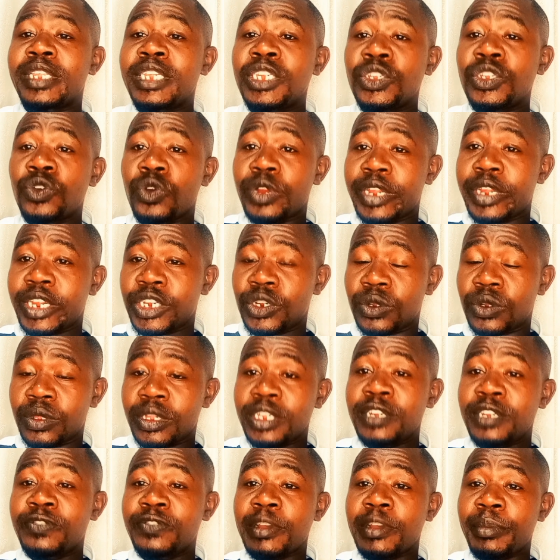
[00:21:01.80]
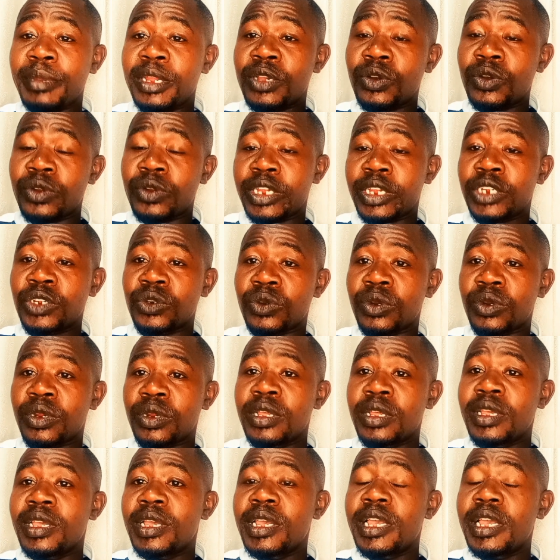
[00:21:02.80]
connection, this family connection,
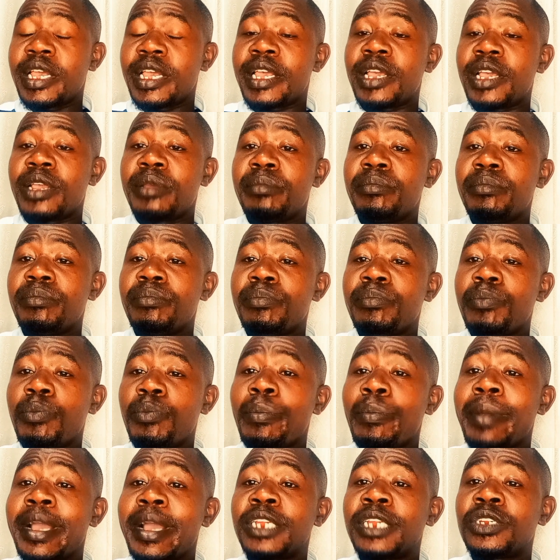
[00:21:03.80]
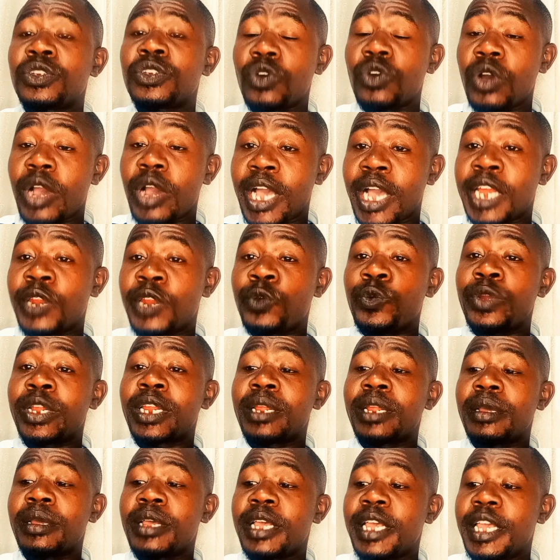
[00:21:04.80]
might
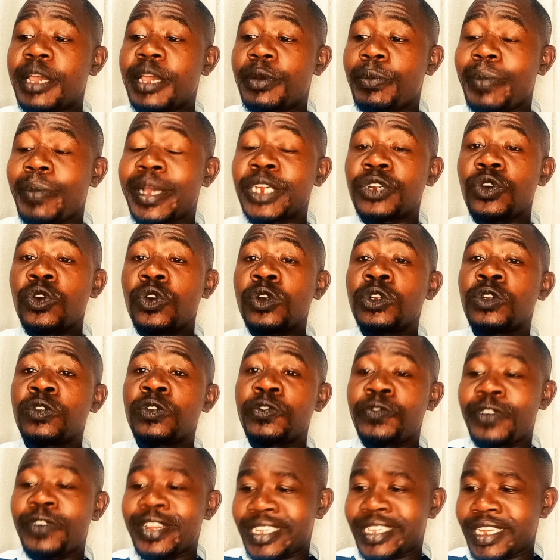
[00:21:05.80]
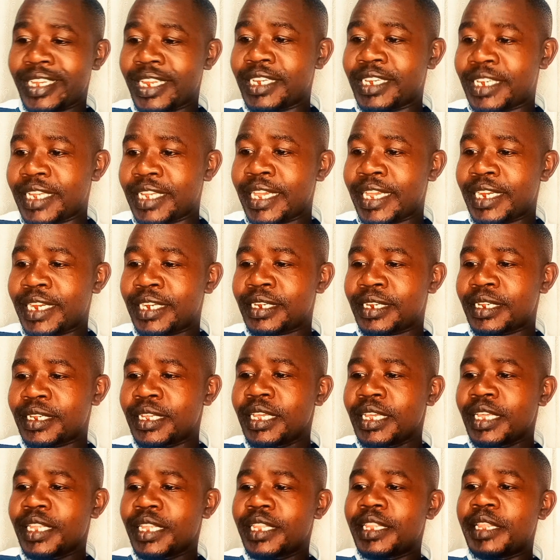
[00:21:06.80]
also facilitate
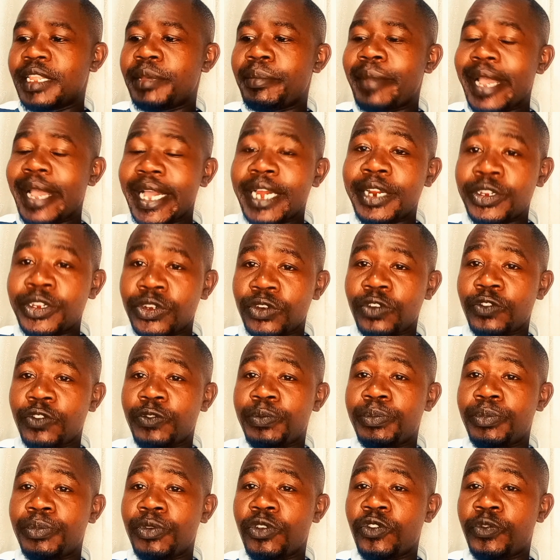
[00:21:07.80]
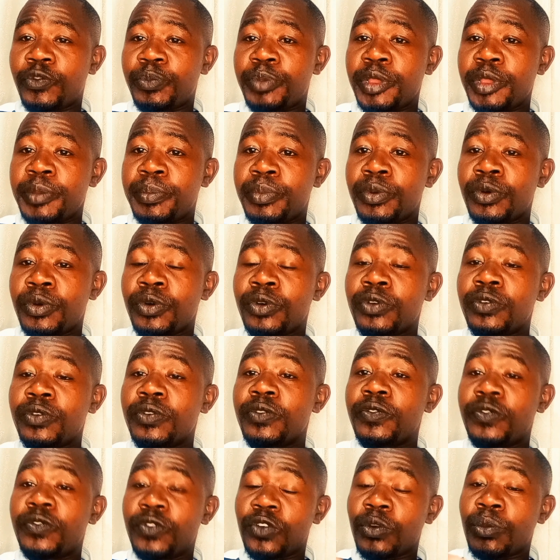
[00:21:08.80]
the migration of people
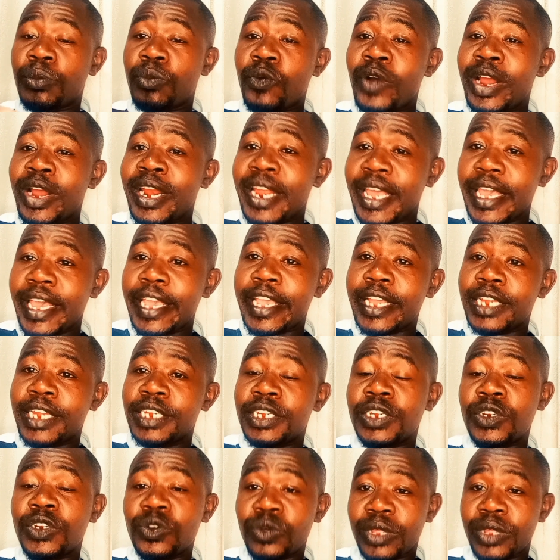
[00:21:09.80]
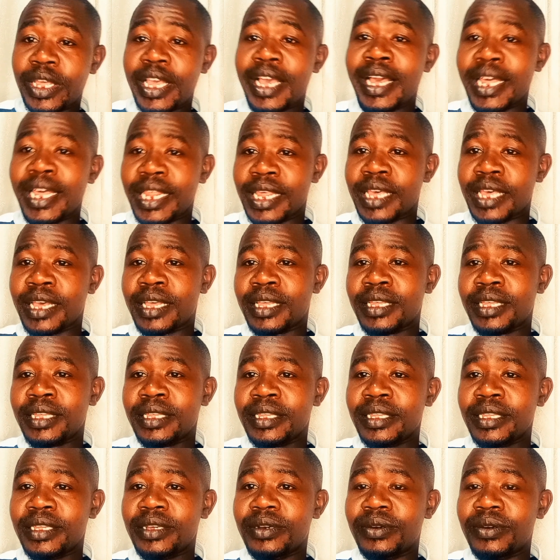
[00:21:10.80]
from one end to the other.
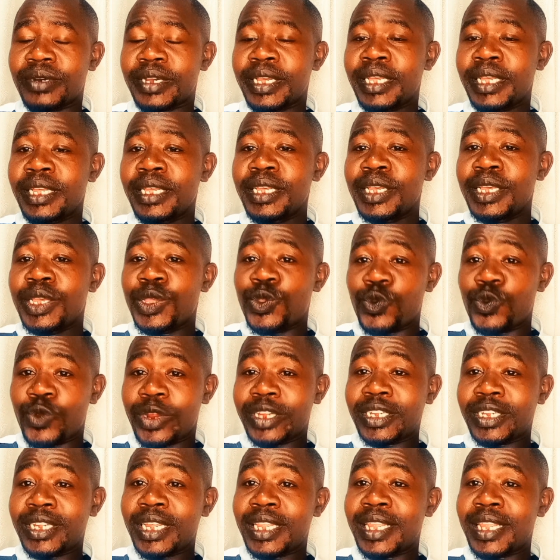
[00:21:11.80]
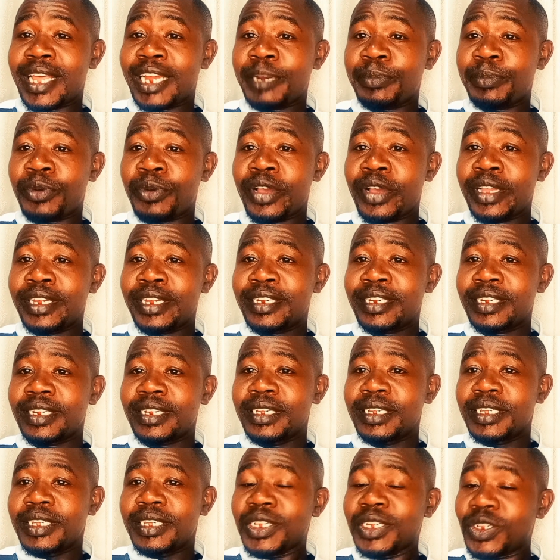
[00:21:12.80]
Okay, you understand that point?
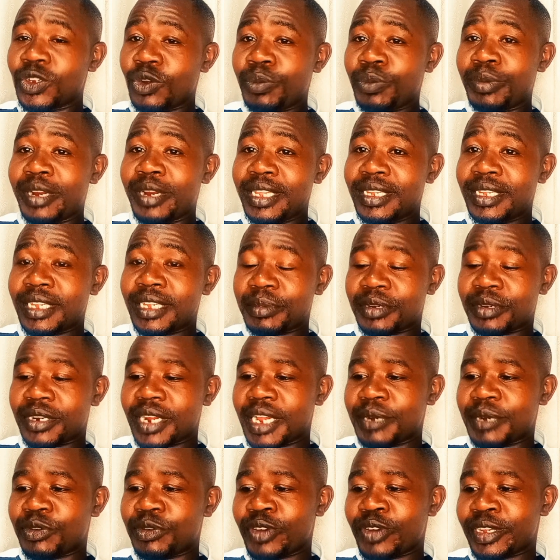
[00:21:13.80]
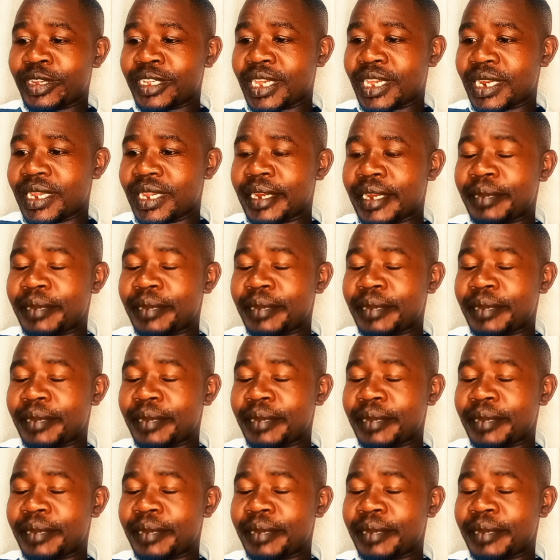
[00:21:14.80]
So please subscribe to our channel.